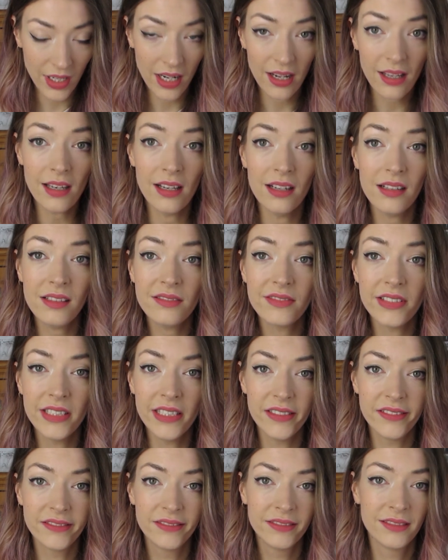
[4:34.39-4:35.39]
I loved
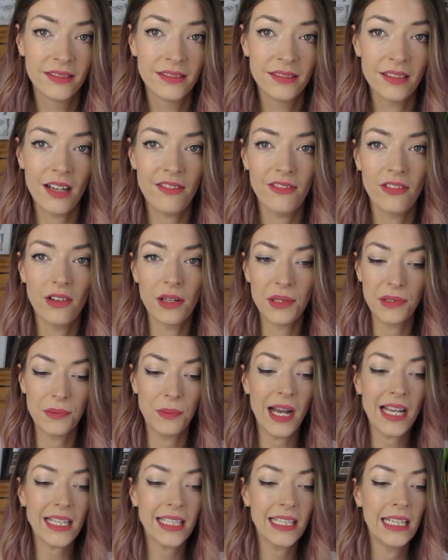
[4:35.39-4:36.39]
it. I thought it was
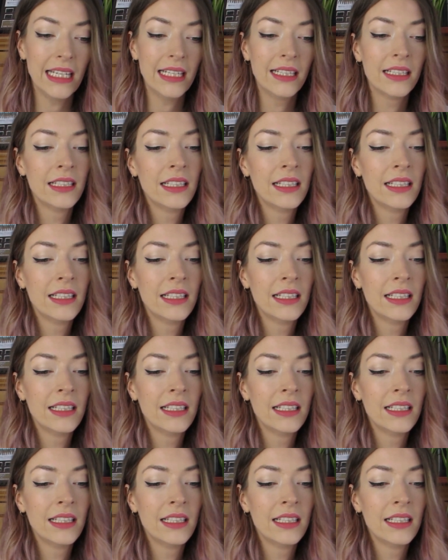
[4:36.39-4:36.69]
wacky.